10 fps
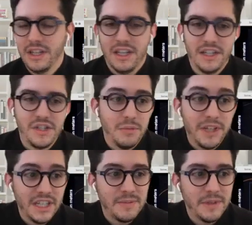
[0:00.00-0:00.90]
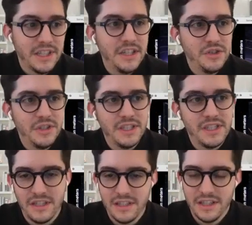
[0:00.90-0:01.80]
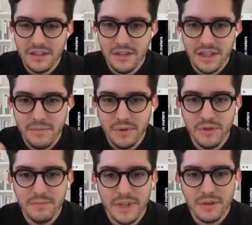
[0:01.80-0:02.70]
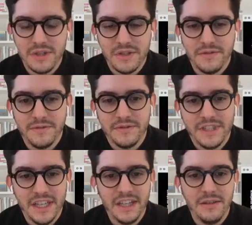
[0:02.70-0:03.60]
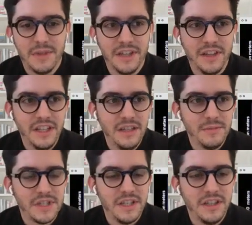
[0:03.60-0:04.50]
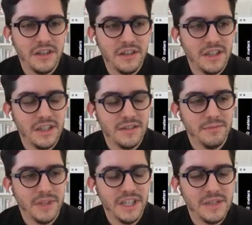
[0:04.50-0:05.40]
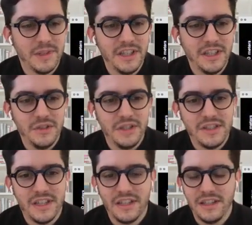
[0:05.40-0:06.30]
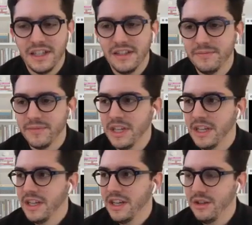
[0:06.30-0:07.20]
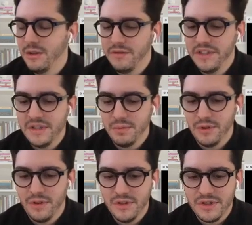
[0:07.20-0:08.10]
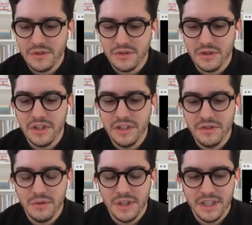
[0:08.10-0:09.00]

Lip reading: And so my expectation is, and I put powers of 10 by the EAMS here, my expectation is that a lot of this will also turn into